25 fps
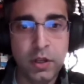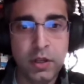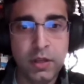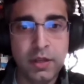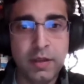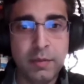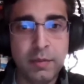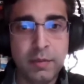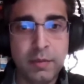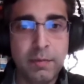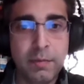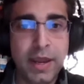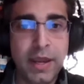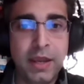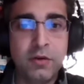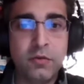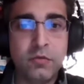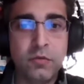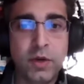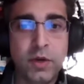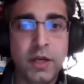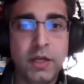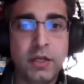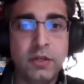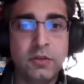Command
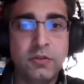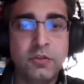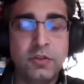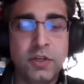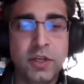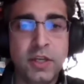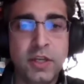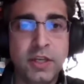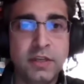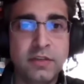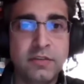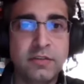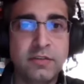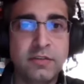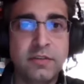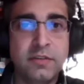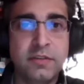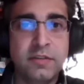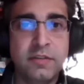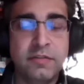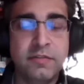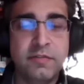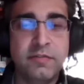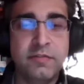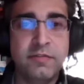range is
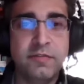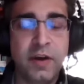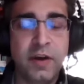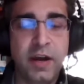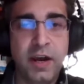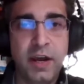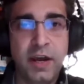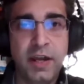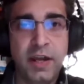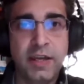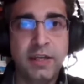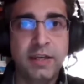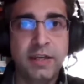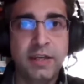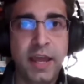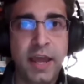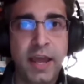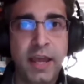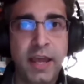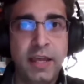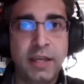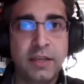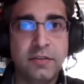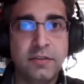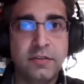defined
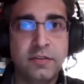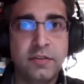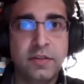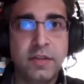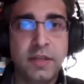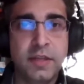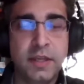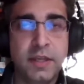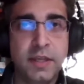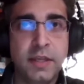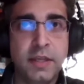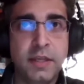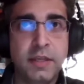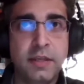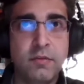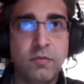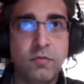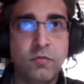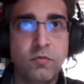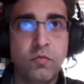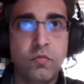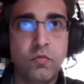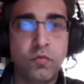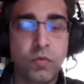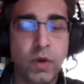as the
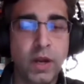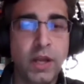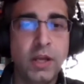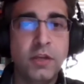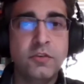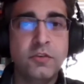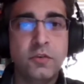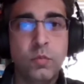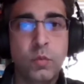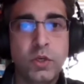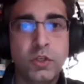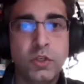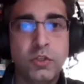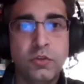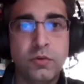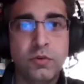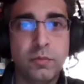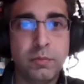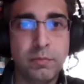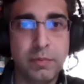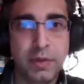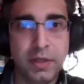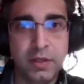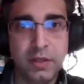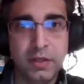range in which your
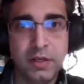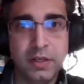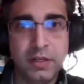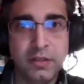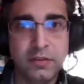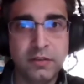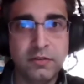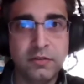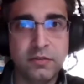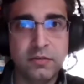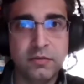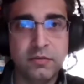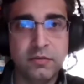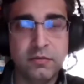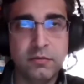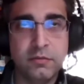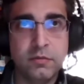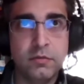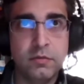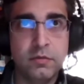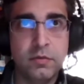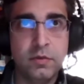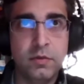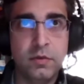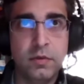abilities
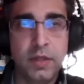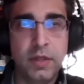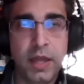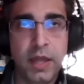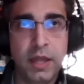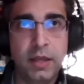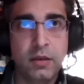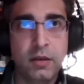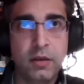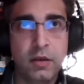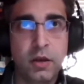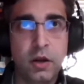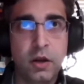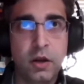that are